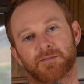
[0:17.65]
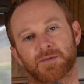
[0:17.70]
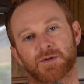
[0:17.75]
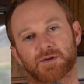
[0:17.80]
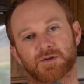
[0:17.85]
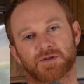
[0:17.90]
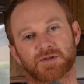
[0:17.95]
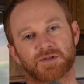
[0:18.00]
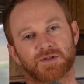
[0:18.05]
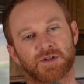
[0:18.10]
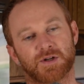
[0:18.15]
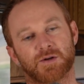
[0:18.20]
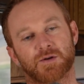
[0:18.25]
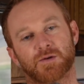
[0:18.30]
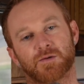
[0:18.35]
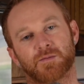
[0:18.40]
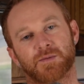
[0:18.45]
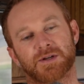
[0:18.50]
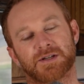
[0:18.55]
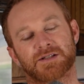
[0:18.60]
There's 2
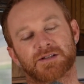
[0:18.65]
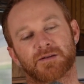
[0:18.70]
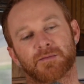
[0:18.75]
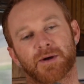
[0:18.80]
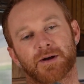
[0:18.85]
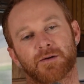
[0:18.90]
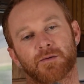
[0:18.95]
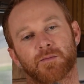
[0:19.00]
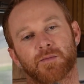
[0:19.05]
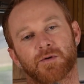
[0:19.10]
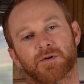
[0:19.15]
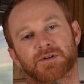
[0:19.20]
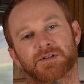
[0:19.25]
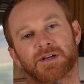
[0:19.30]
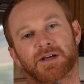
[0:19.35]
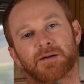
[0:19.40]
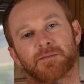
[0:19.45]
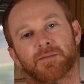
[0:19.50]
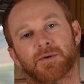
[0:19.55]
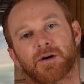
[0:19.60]
pieces of micropore
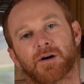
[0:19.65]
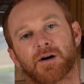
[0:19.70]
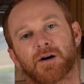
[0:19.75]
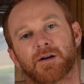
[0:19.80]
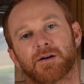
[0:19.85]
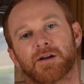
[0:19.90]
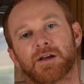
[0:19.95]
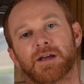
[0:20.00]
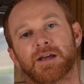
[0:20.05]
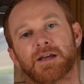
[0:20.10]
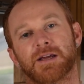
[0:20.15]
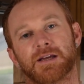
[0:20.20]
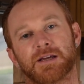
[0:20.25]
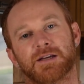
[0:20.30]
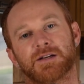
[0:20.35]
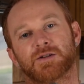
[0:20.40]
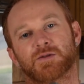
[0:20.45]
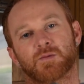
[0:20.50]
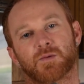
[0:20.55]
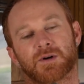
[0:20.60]
tape on
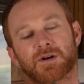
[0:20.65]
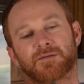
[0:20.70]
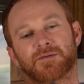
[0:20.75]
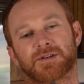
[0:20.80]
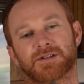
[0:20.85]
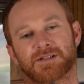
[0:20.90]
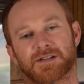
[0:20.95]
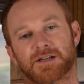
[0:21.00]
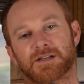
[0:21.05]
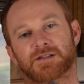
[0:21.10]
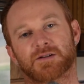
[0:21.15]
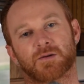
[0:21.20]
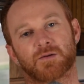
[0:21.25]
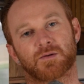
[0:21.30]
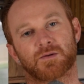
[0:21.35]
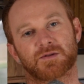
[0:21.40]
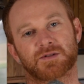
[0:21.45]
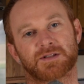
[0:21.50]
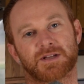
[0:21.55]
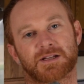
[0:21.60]
each one of the 6
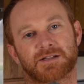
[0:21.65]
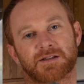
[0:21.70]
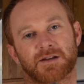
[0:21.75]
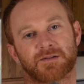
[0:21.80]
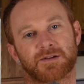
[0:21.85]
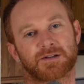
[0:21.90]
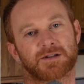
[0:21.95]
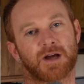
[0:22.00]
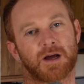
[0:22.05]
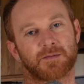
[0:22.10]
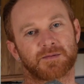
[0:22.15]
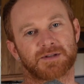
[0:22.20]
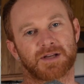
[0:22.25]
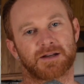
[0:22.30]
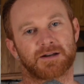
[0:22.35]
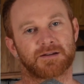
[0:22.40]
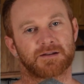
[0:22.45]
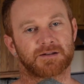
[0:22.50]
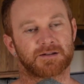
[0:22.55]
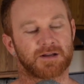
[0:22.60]
holes that's on the top side
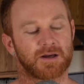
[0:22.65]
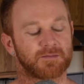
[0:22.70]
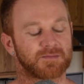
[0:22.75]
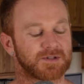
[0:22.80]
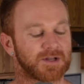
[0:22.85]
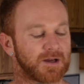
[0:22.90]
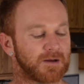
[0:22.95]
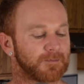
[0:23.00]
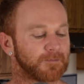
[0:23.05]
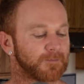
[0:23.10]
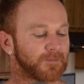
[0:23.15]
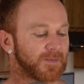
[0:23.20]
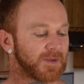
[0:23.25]
of the dub tub.